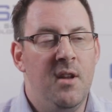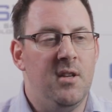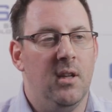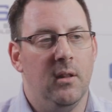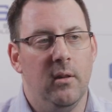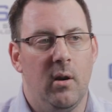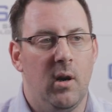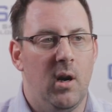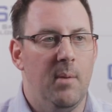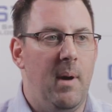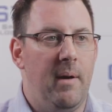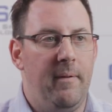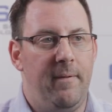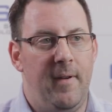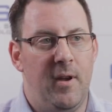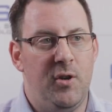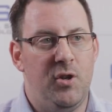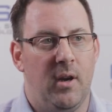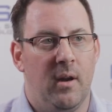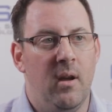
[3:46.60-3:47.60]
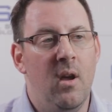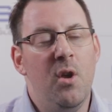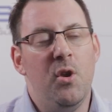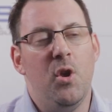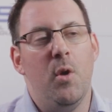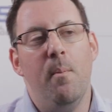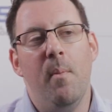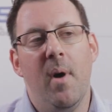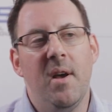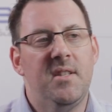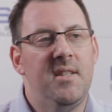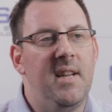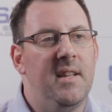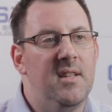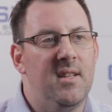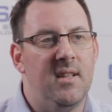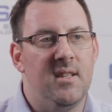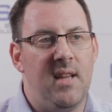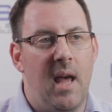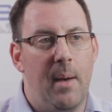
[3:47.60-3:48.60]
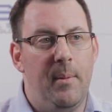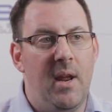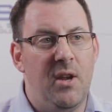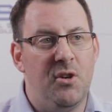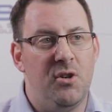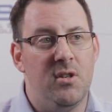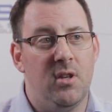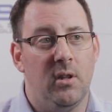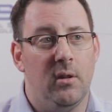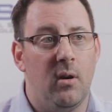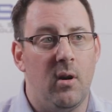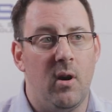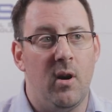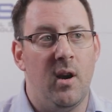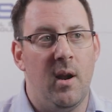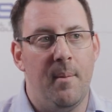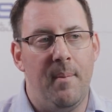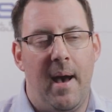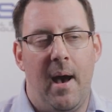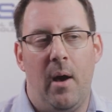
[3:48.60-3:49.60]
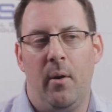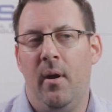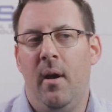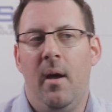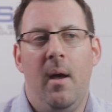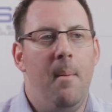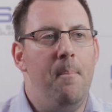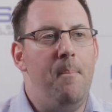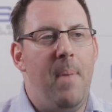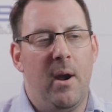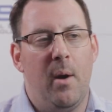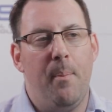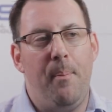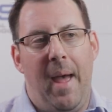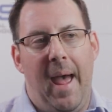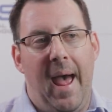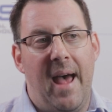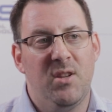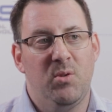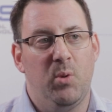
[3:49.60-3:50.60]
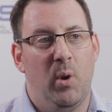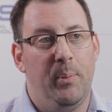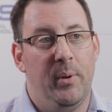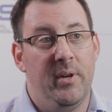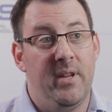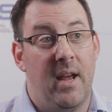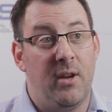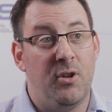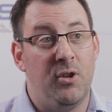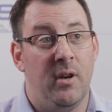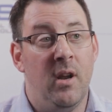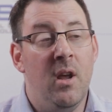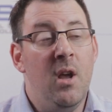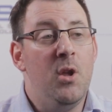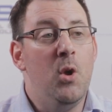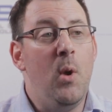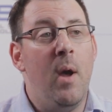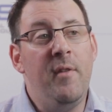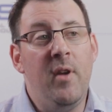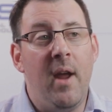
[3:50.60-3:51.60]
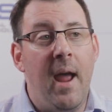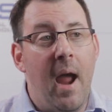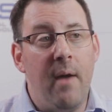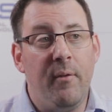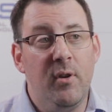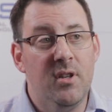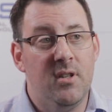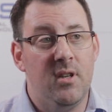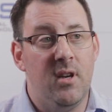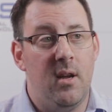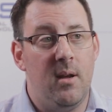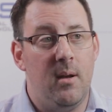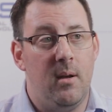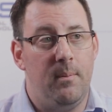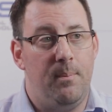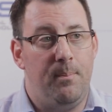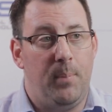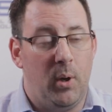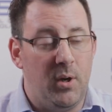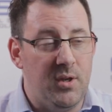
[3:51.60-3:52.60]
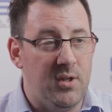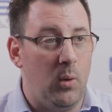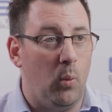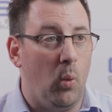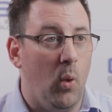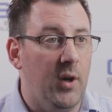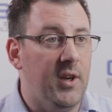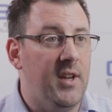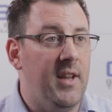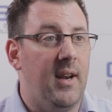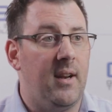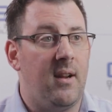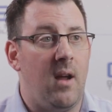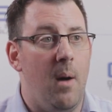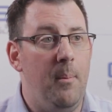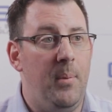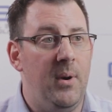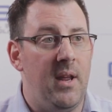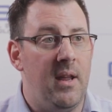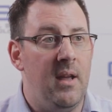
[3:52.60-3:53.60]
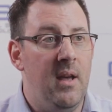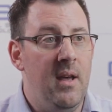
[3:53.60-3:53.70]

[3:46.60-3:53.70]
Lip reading: to learn about phishing. You must take this examination to learn about better password protection. You have your average person working at a company